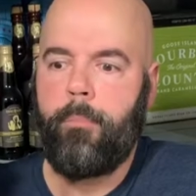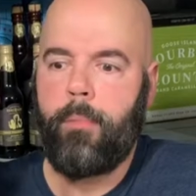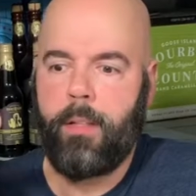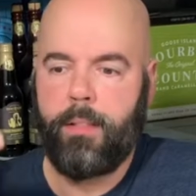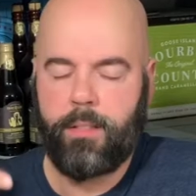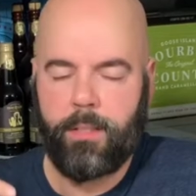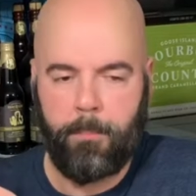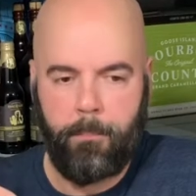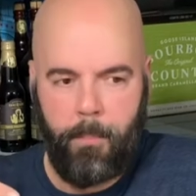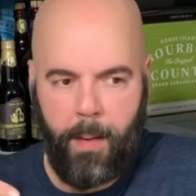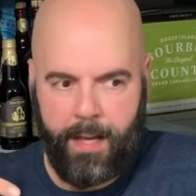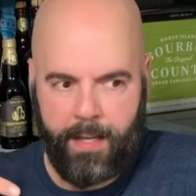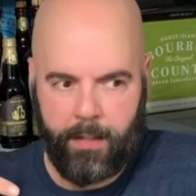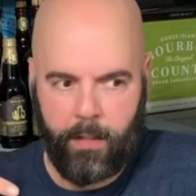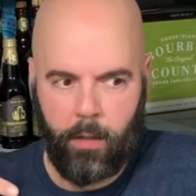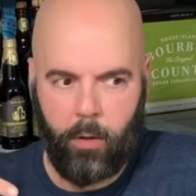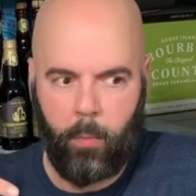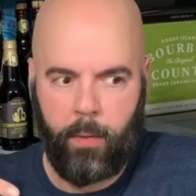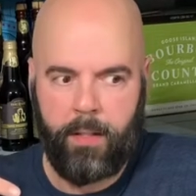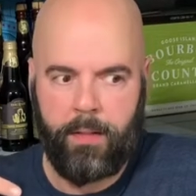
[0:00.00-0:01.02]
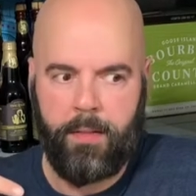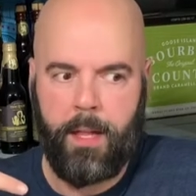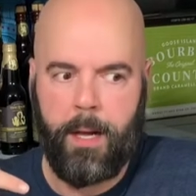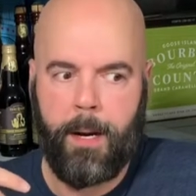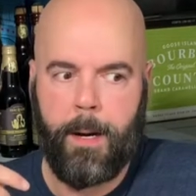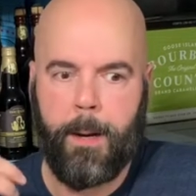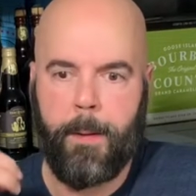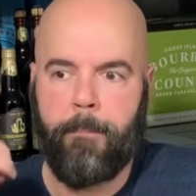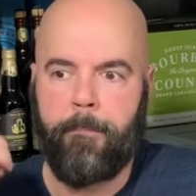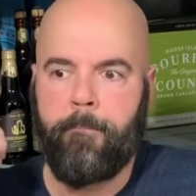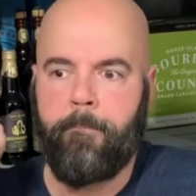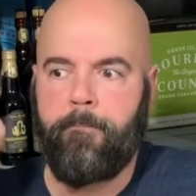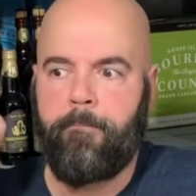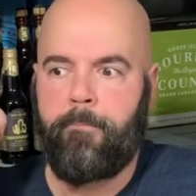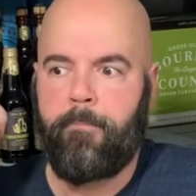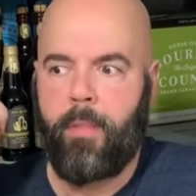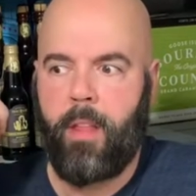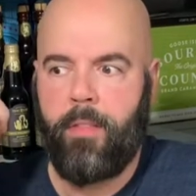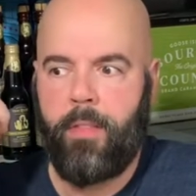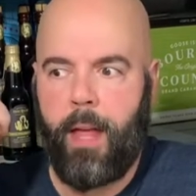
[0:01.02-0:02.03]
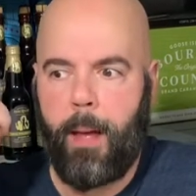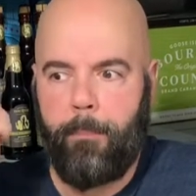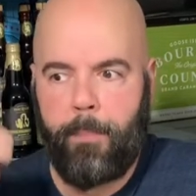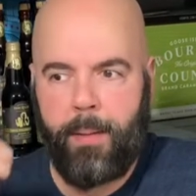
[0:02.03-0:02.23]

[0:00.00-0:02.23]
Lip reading: some mango in there, that